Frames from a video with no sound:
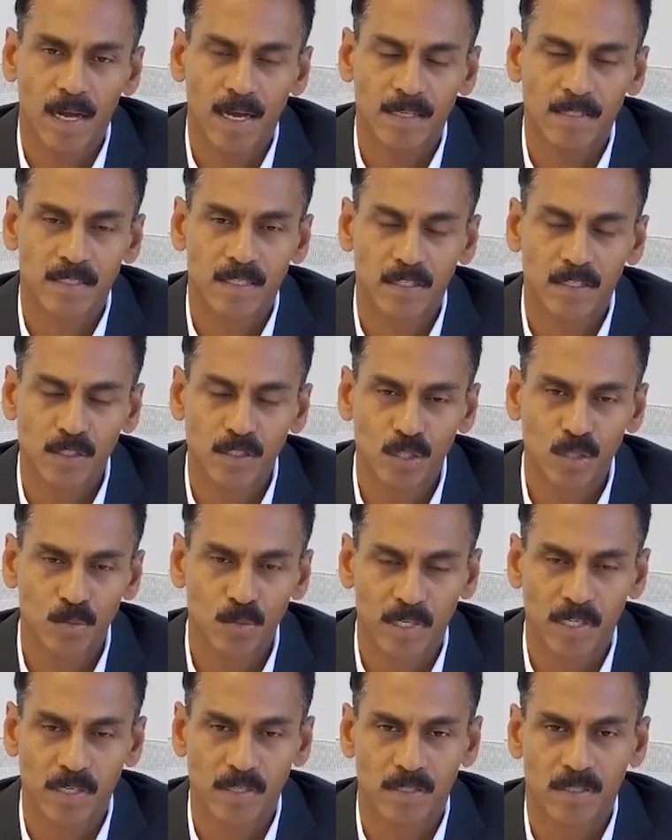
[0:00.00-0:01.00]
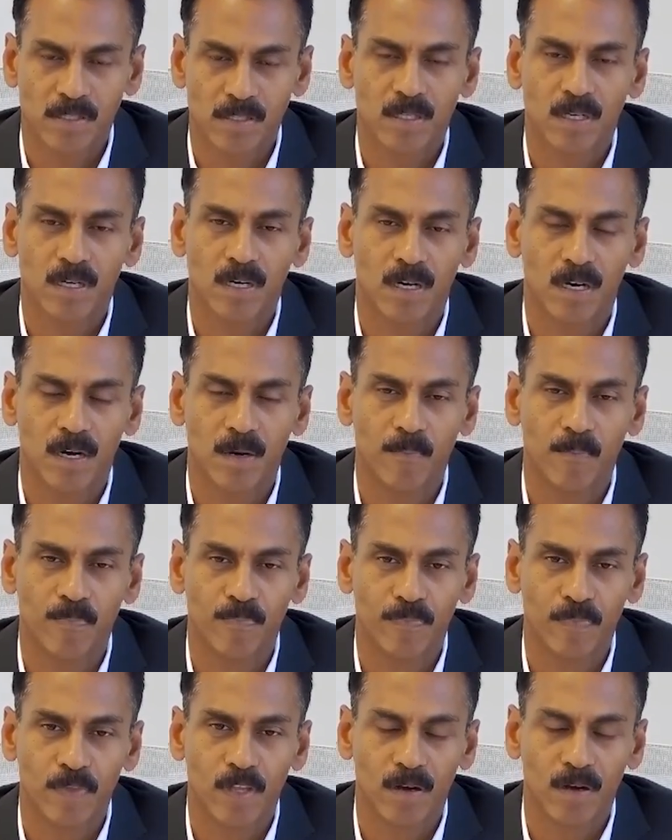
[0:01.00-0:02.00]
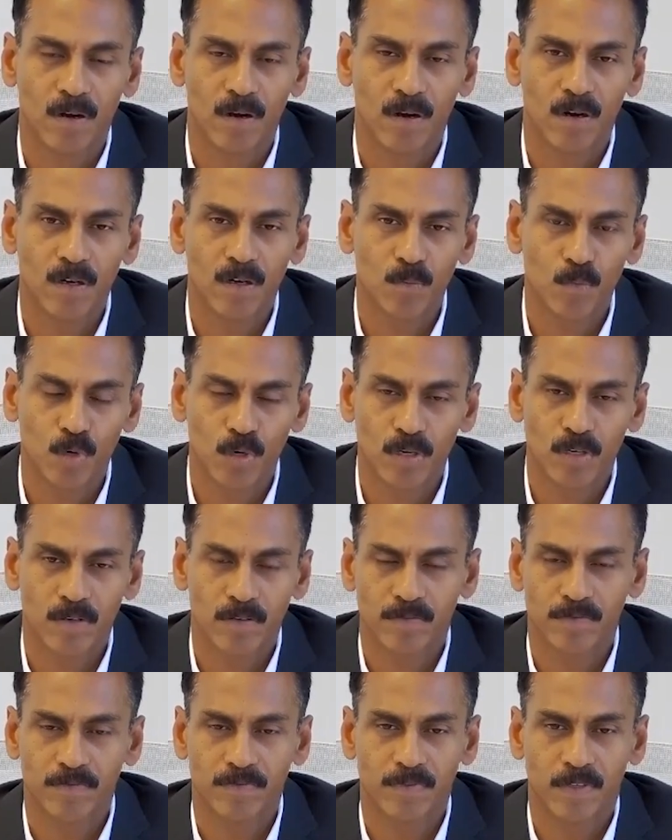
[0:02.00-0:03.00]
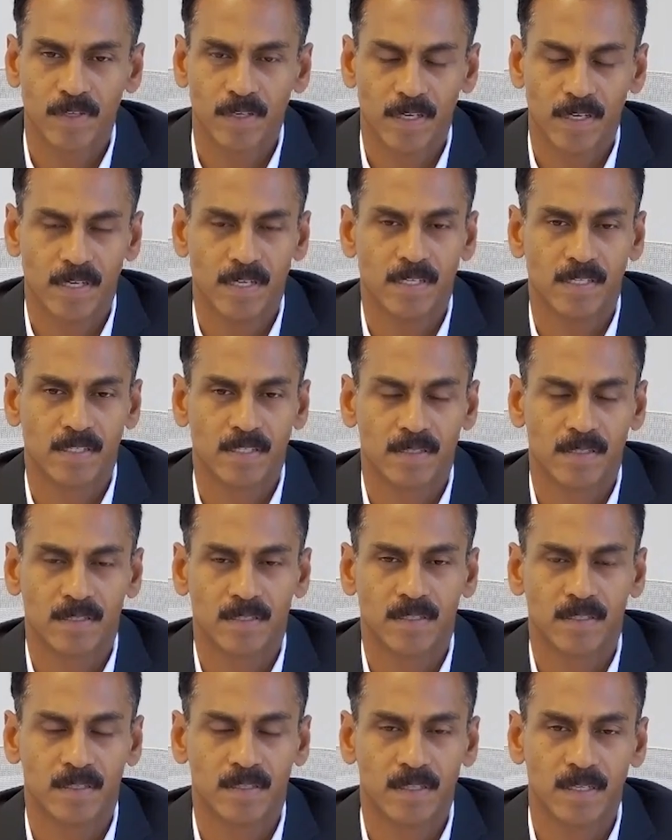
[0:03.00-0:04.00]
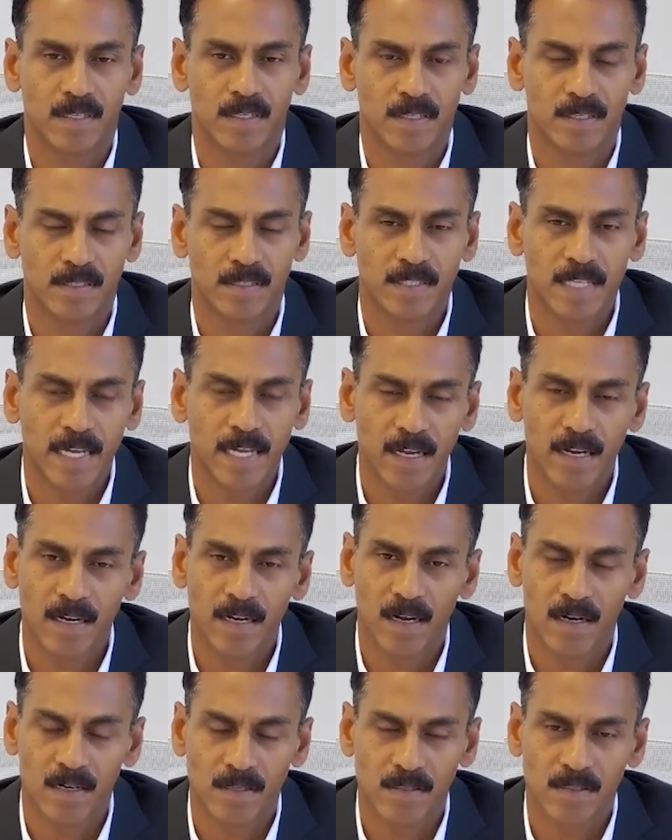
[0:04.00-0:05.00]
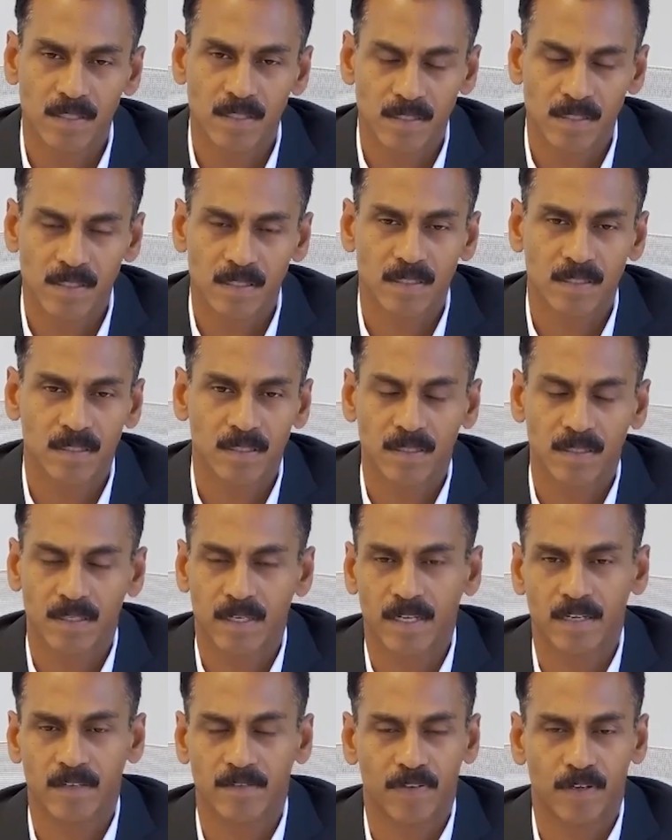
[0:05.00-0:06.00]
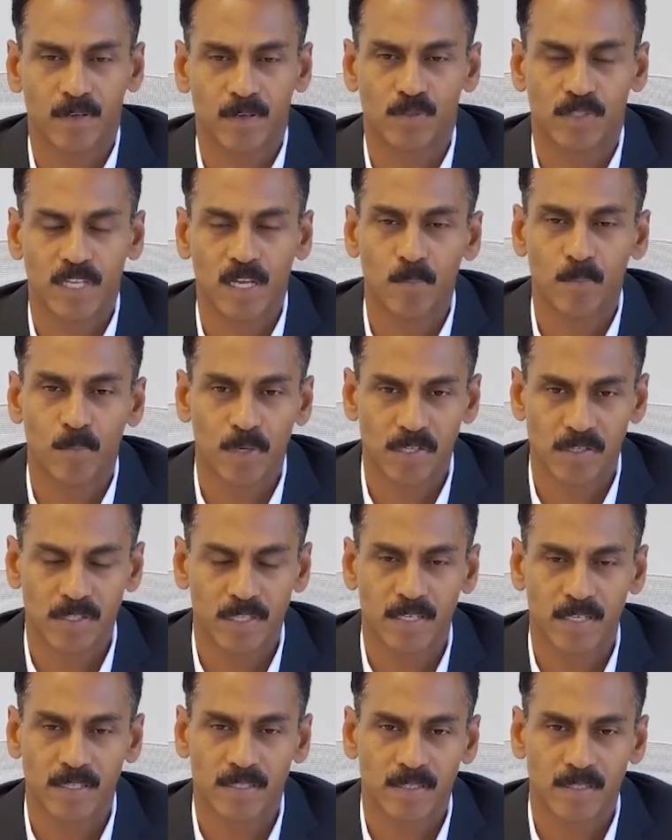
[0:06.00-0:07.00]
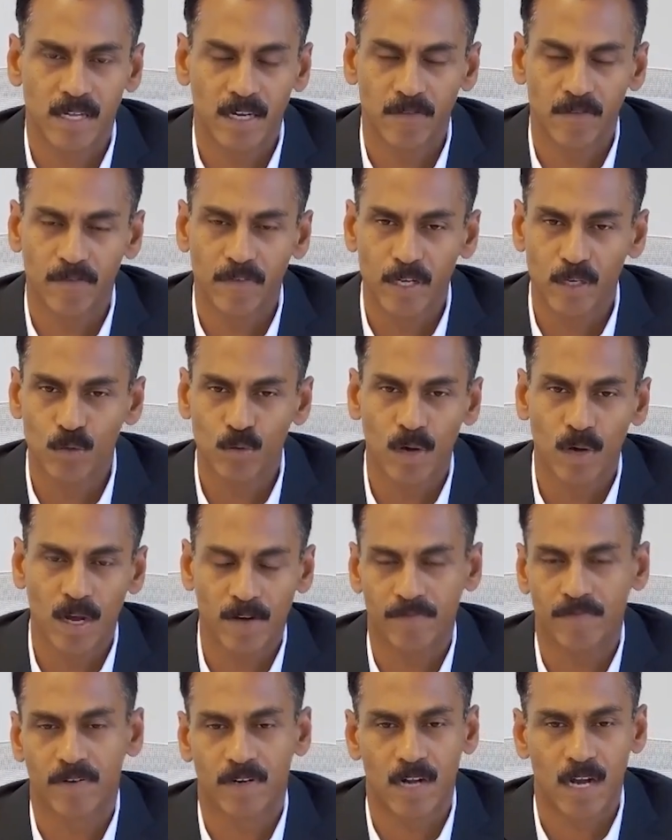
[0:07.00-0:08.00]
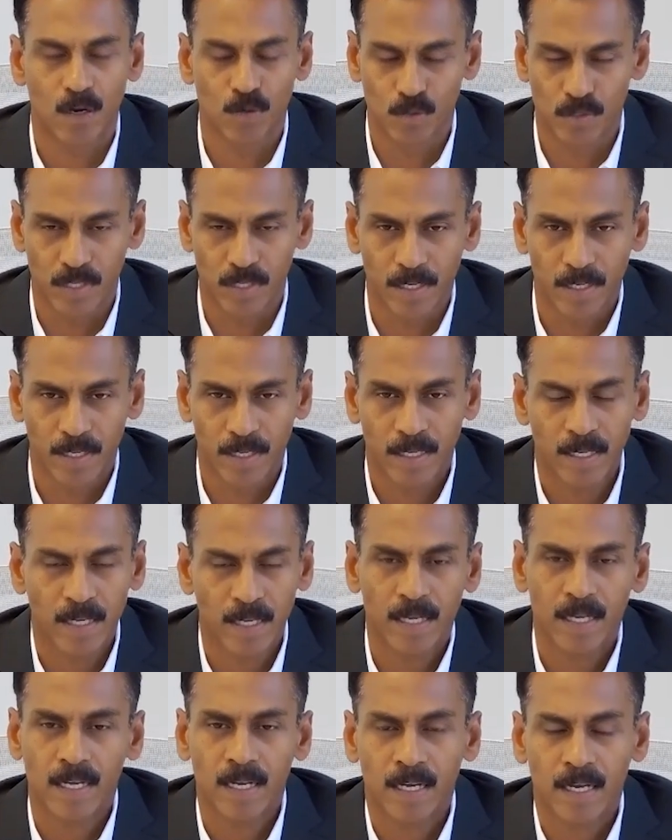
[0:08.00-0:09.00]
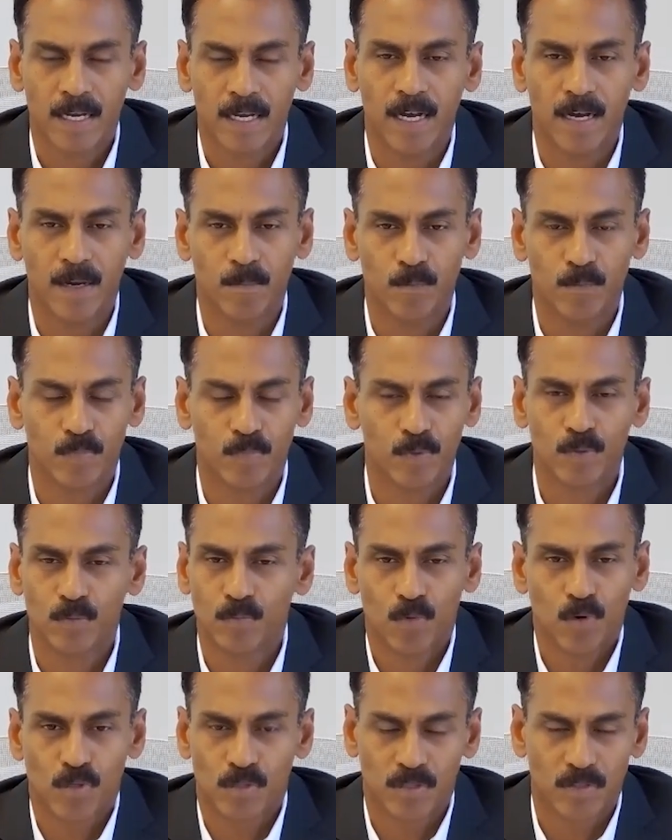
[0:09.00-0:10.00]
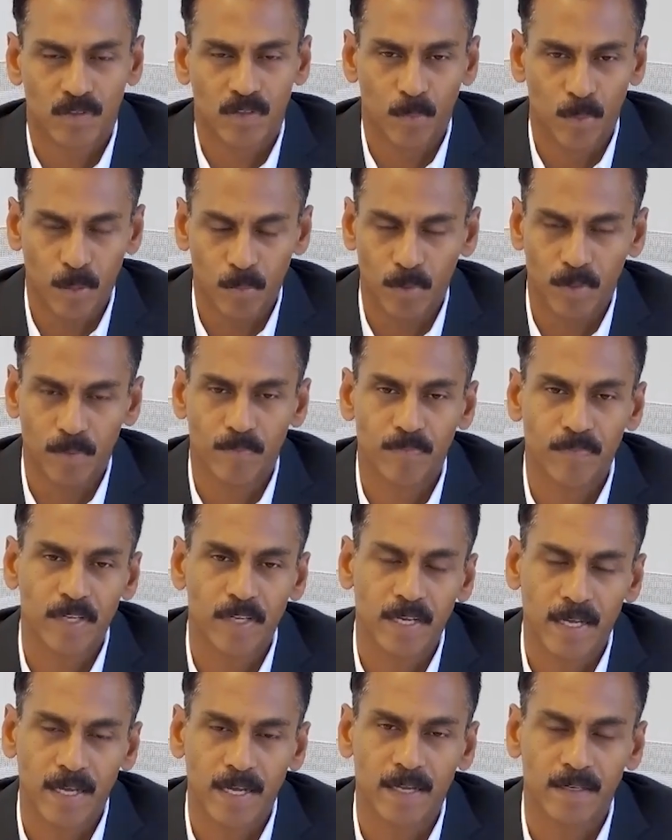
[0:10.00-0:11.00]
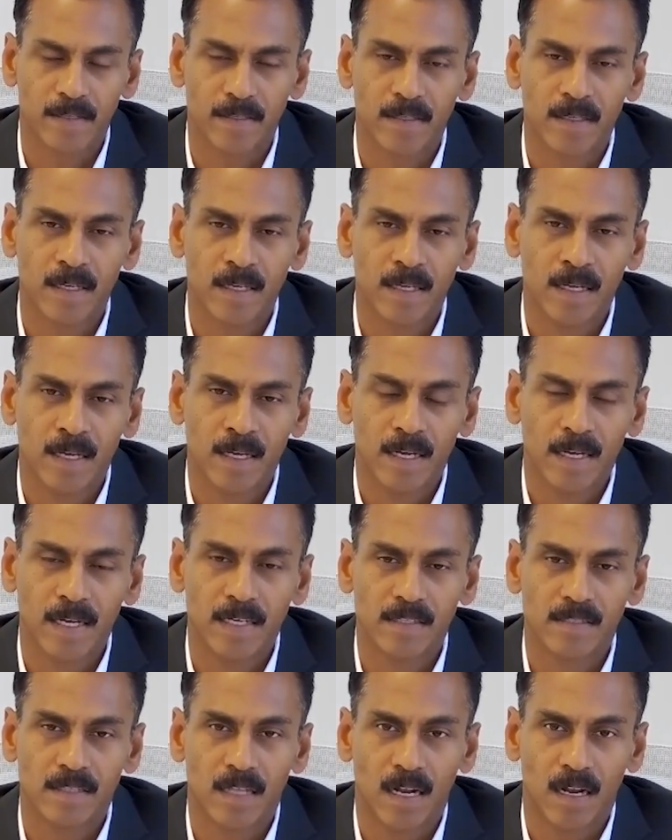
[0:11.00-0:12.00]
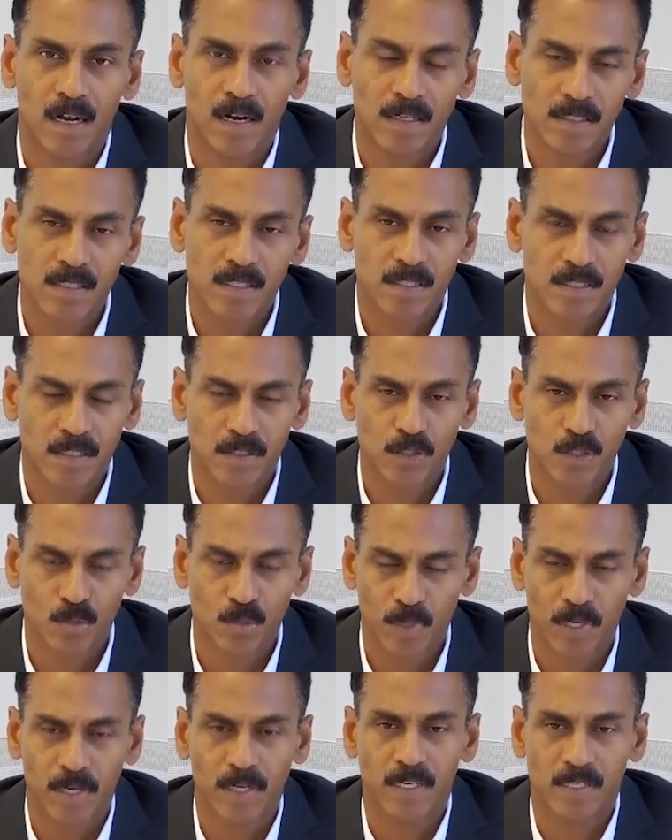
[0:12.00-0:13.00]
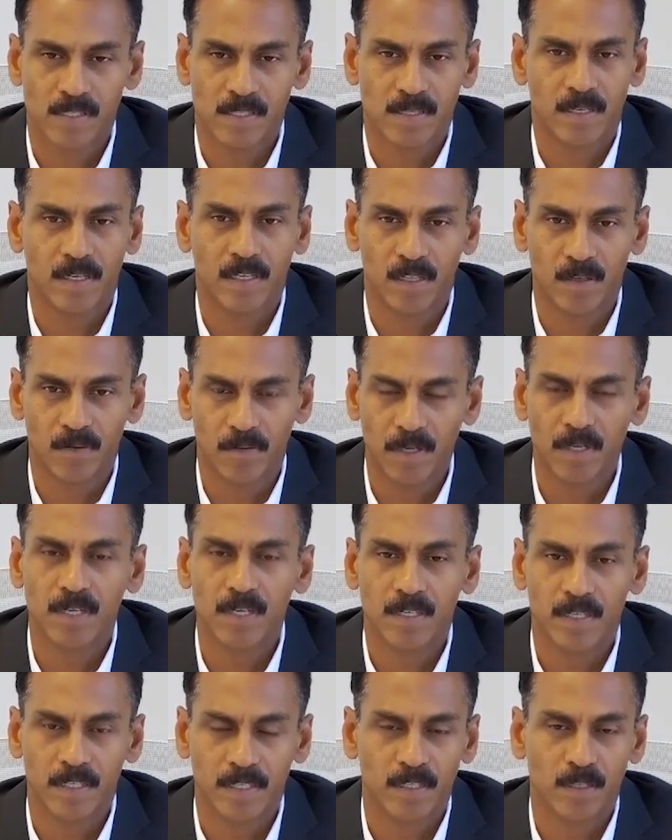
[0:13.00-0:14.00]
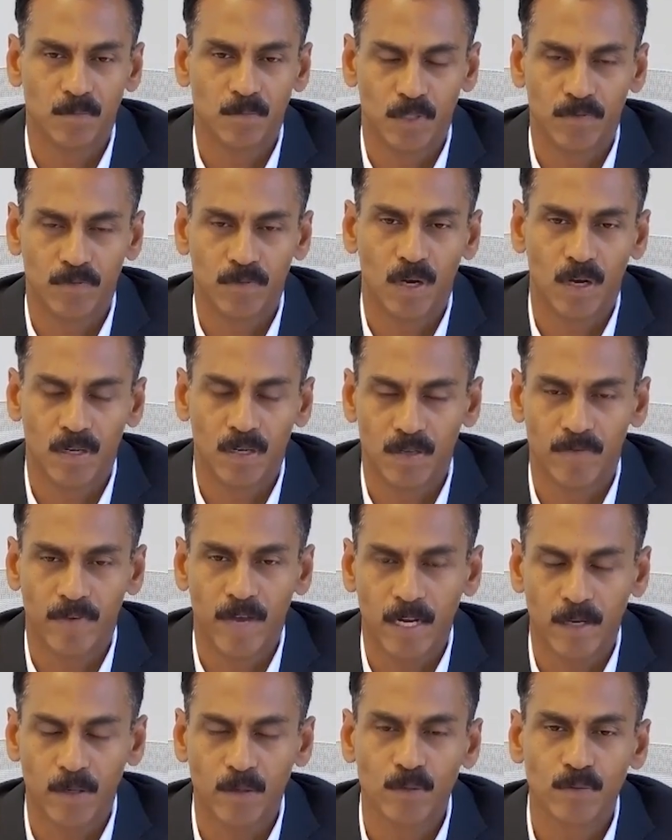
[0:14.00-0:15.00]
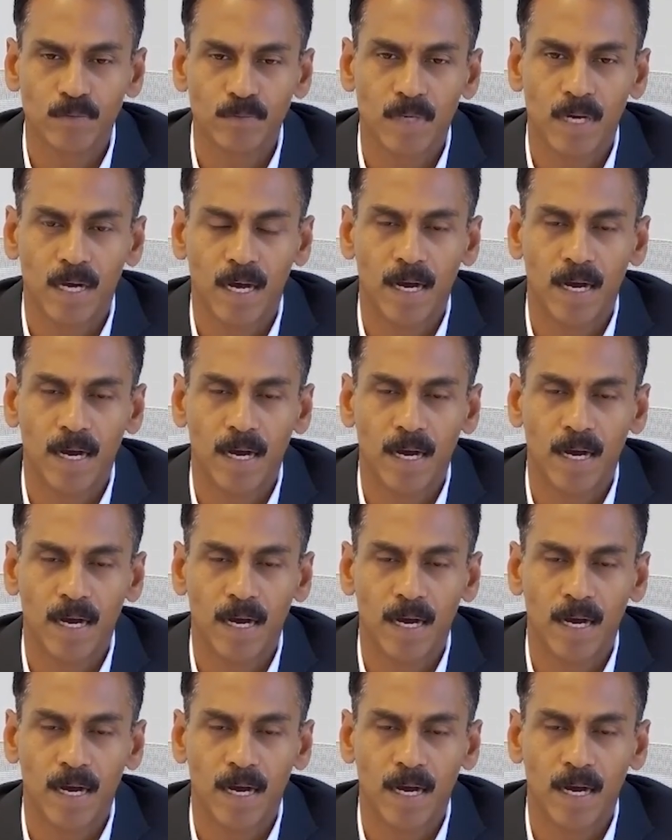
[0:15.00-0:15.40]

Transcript: as consumers, automotive is the second largest kind of, I would say, purchase that we do after housing to most of the people. And it is the largest consumer industry in the world in terms of dollar value.